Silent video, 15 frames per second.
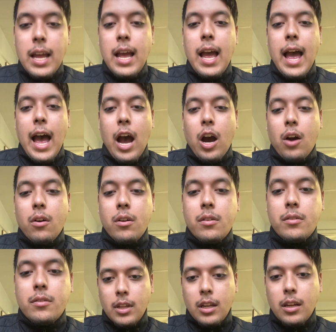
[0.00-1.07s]
How?
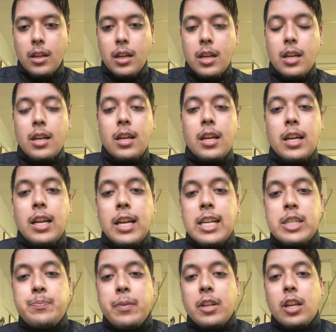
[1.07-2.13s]

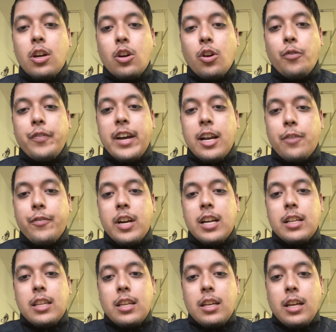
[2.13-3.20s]
His political
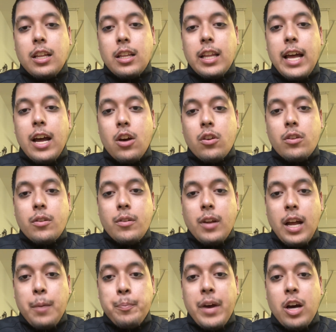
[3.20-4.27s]
rhetoric allowed
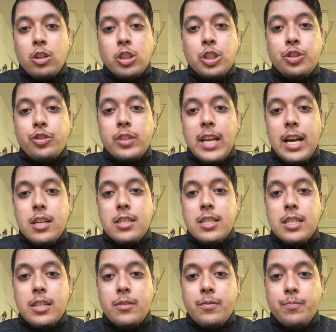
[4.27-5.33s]
about
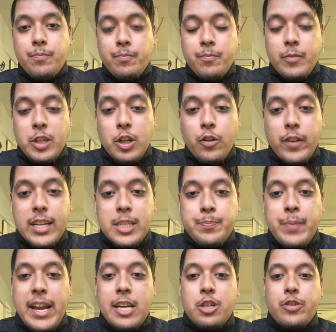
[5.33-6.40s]
2,000 U.S.
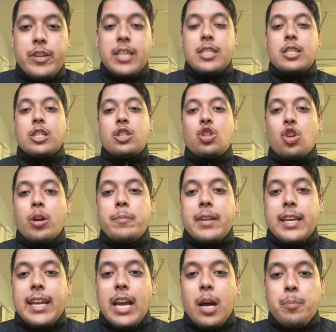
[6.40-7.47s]
patriots to storm the
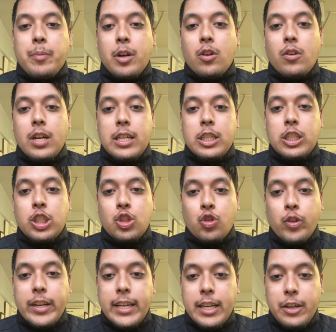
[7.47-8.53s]
Capitol and
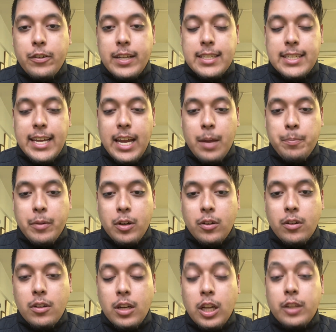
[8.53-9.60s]
destroy the U.S.
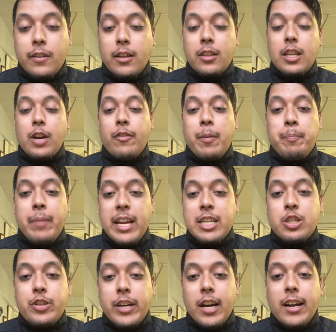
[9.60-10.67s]
Capitol. Although they were
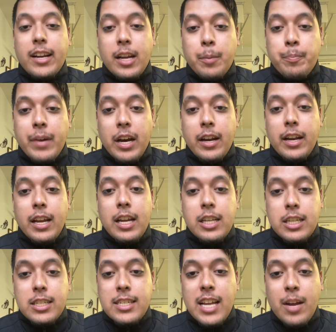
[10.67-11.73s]
patriotic about it, it
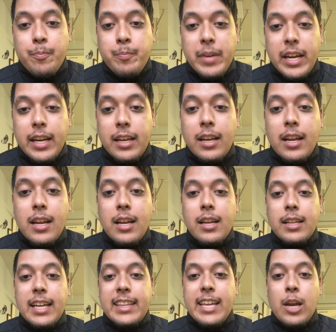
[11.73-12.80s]
does not mean
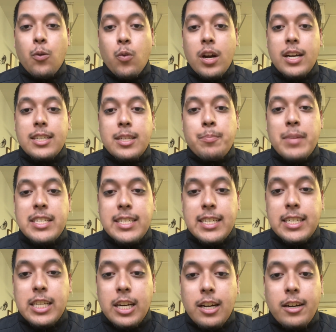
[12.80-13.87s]
that they weren't domestic
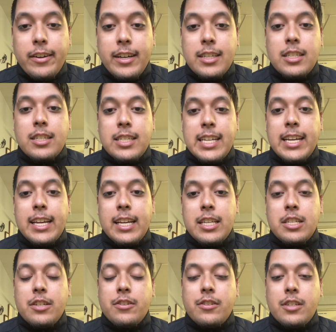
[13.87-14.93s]
terrorists seeking
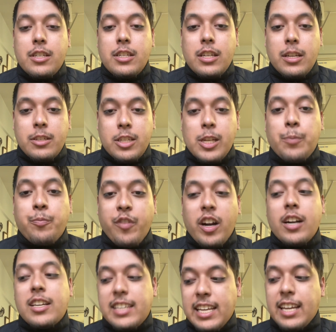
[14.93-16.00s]
to
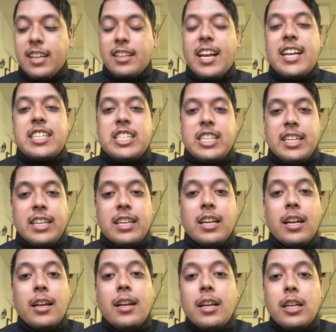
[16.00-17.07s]
subvert the election.
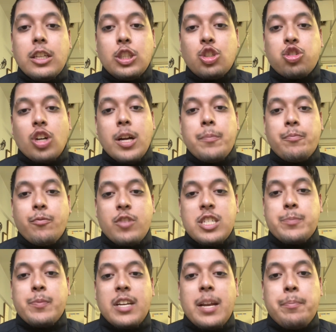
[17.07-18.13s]
Trump was
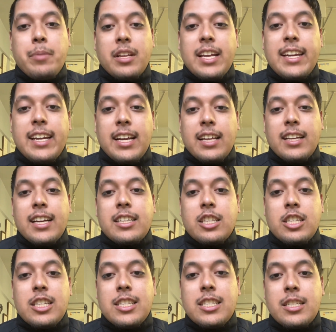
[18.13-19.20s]
manipulating
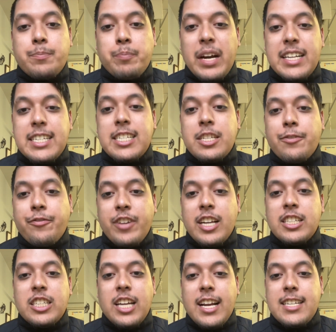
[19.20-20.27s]
electors by
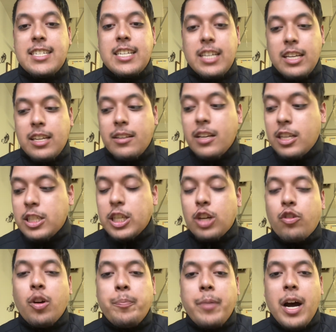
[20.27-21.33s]
disenfranchising the
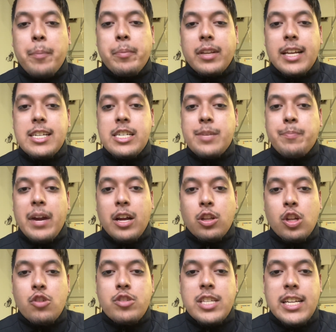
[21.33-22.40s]
general population by
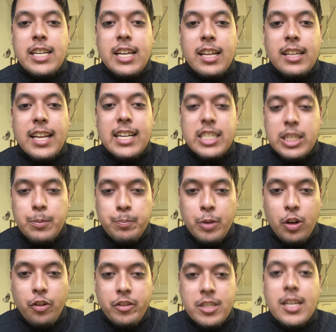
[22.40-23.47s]
closing the election
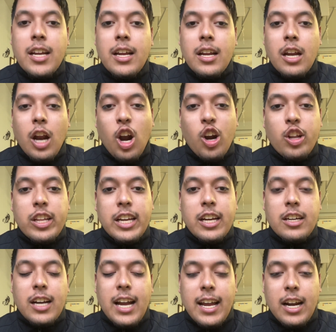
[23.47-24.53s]
booths
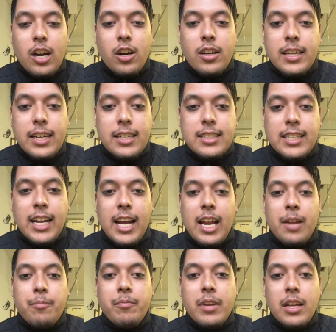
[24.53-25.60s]
at an earlier
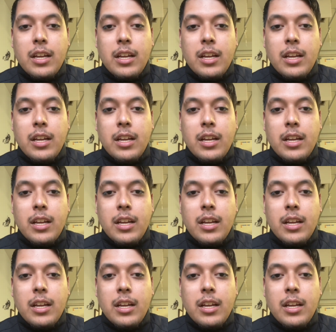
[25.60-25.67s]
time